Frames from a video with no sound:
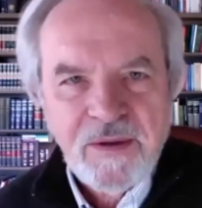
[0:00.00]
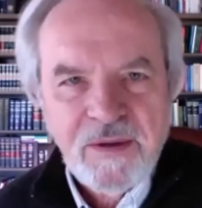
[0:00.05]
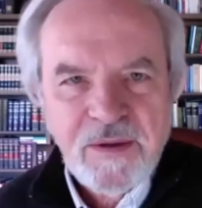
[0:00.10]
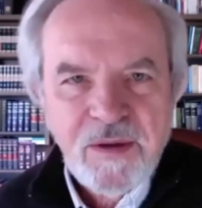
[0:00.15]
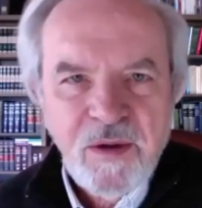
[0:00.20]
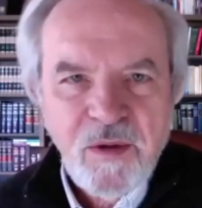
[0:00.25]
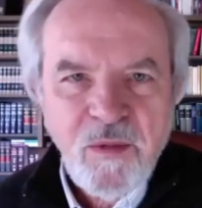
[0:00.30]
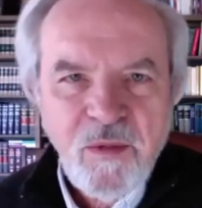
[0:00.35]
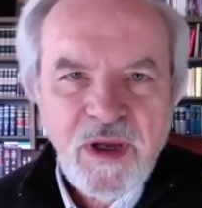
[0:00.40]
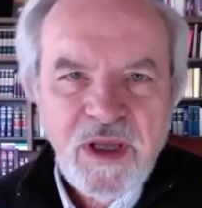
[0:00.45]

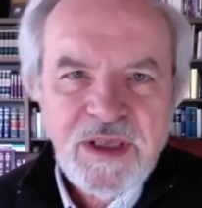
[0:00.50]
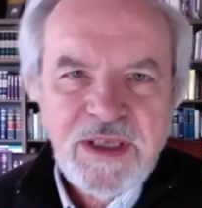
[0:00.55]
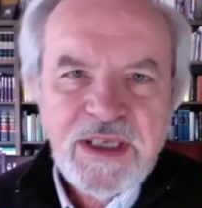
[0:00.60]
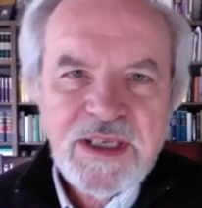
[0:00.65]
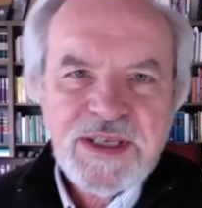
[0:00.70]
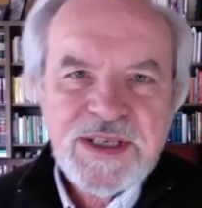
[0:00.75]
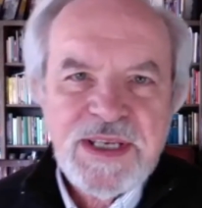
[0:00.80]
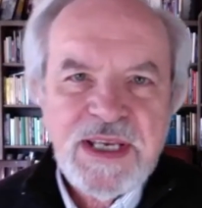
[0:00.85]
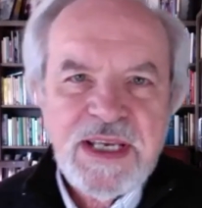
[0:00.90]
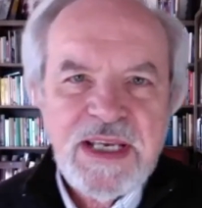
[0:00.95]
Well,
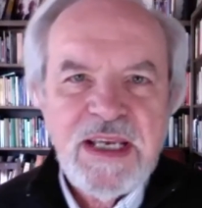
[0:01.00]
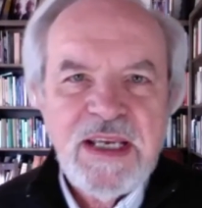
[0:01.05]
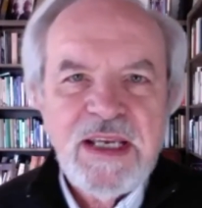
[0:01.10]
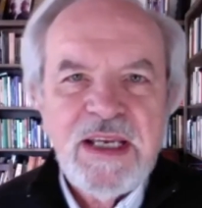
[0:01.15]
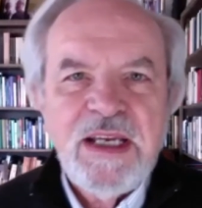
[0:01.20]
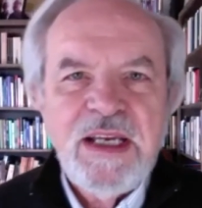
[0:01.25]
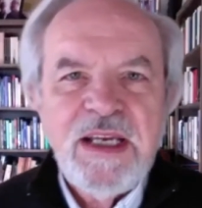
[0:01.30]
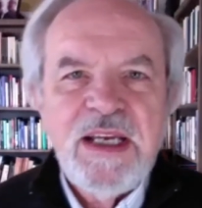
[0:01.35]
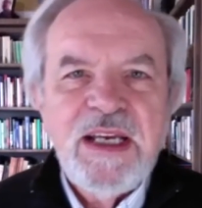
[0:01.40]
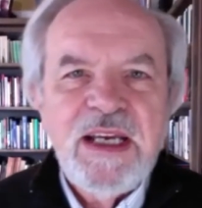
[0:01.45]
you see,
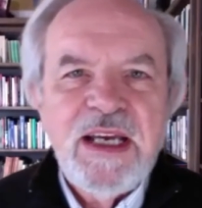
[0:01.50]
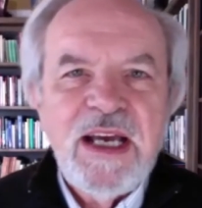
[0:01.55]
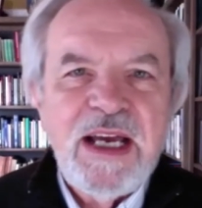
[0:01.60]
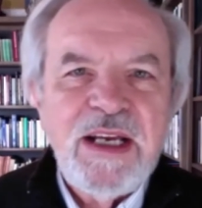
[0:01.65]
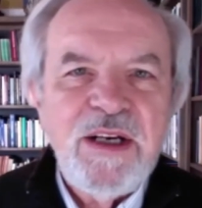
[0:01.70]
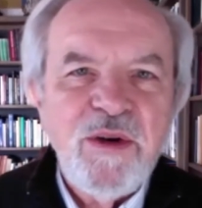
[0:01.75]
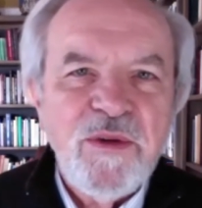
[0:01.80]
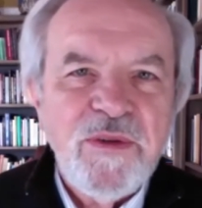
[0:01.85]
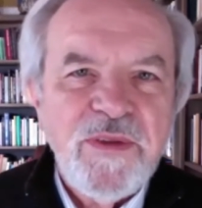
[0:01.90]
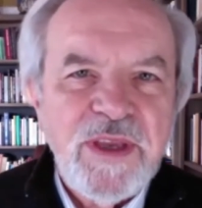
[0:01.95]
I
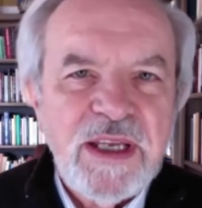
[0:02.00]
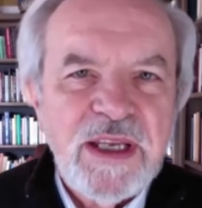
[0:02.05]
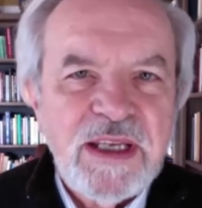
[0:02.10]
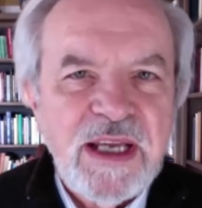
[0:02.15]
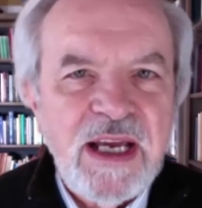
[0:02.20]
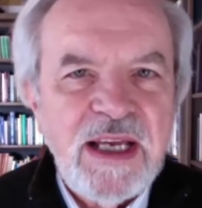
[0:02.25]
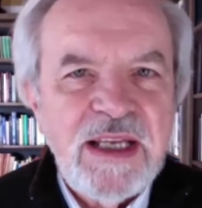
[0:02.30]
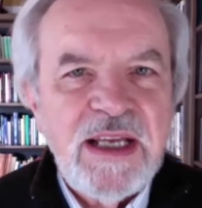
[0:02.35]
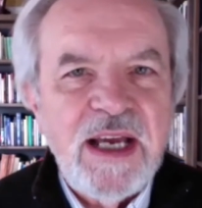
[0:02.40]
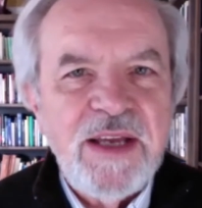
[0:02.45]

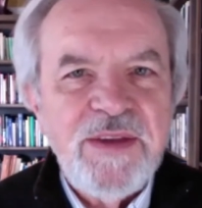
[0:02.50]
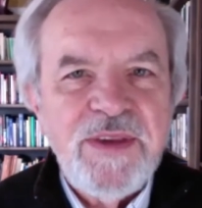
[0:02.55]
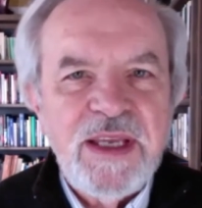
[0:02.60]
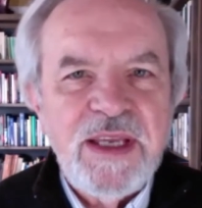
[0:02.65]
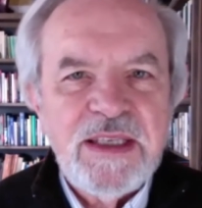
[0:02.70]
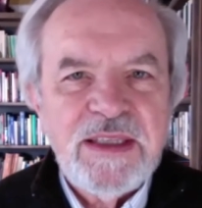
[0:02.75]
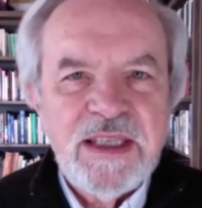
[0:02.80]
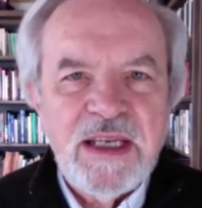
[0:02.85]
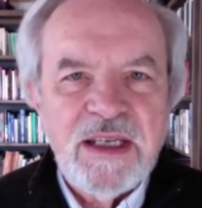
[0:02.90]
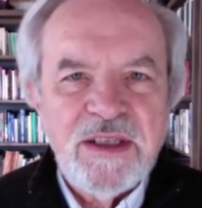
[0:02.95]

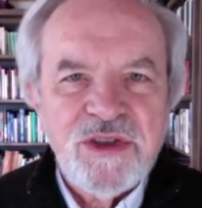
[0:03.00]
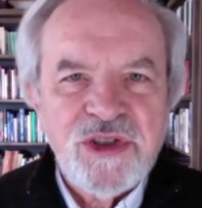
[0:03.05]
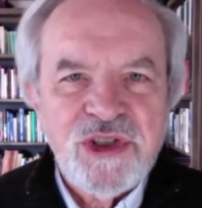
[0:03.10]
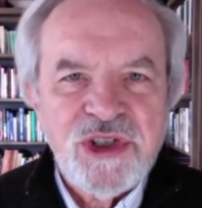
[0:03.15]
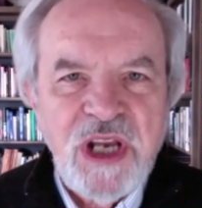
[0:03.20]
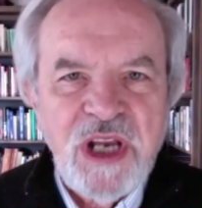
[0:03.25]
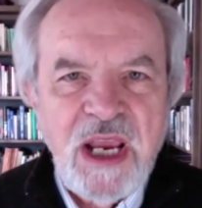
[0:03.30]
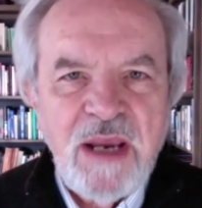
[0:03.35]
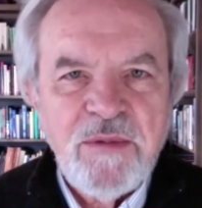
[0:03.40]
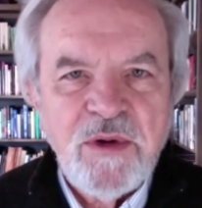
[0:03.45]
think that
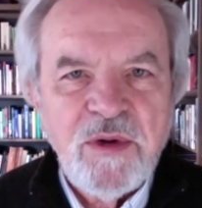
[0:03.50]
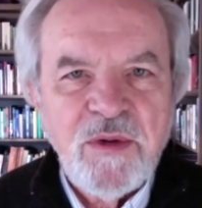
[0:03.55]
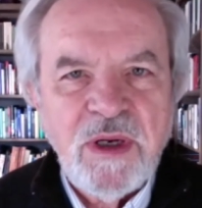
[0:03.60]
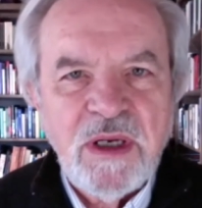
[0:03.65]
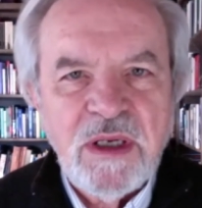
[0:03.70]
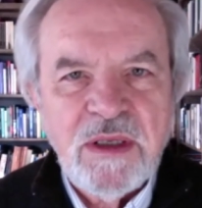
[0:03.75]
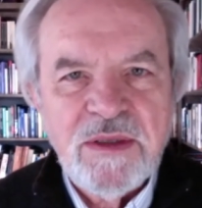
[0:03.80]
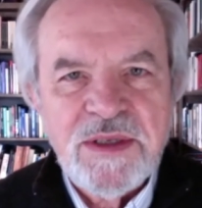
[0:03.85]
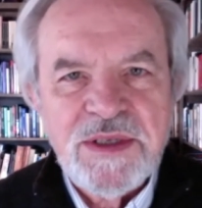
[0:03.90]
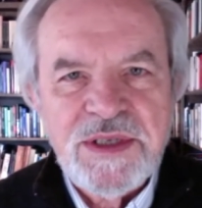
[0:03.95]
shame
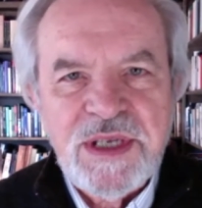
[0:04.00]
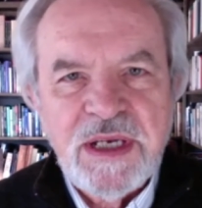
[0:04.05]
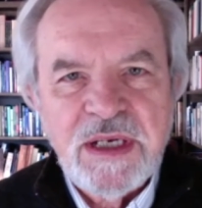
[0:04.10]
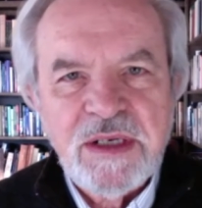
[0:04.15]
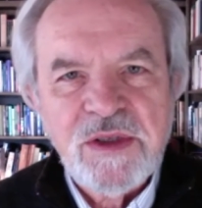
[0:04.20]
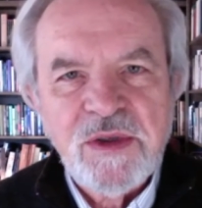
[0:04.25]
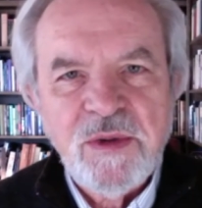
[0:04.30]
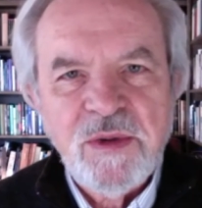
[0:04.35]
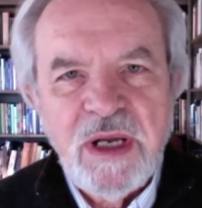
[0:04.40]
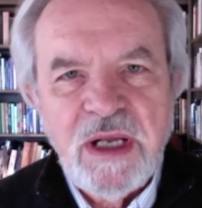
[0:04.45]
around
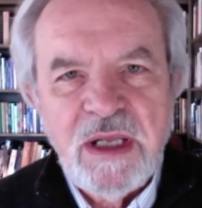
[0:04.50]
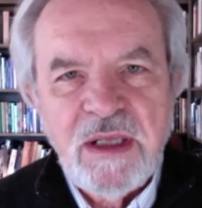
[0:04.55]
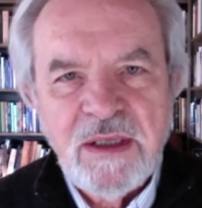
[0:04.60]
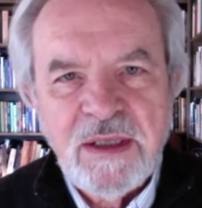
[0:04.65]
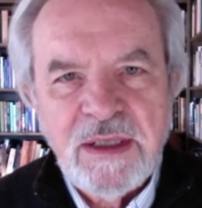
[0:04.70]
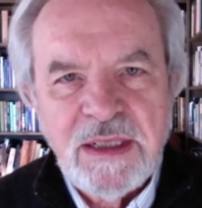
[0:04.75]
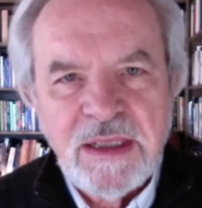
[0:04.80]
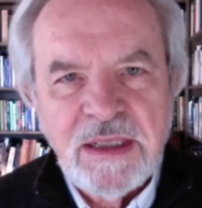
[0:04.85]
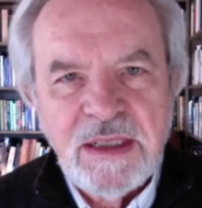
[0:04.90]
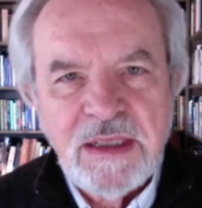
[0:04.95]

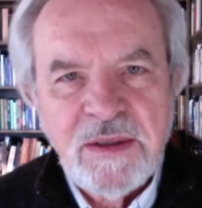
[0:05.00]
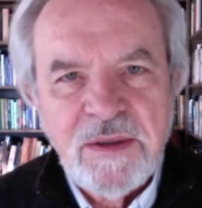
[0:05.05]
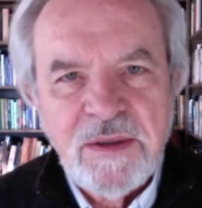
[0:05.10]
sexuality